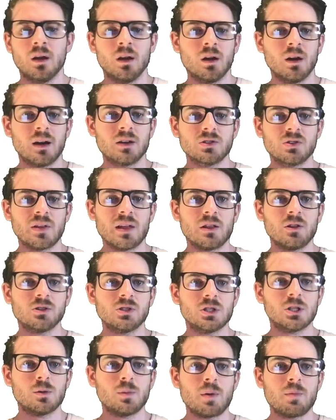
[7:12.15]
All right, so that looks
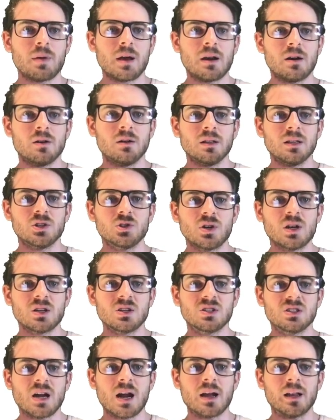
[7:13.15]
a little bit better. Let's try to
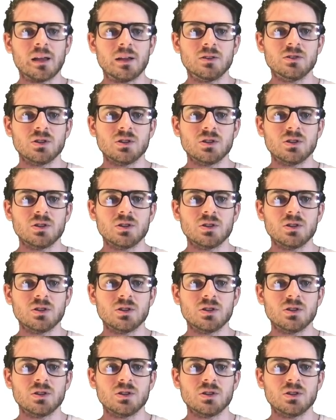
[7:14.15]
style it.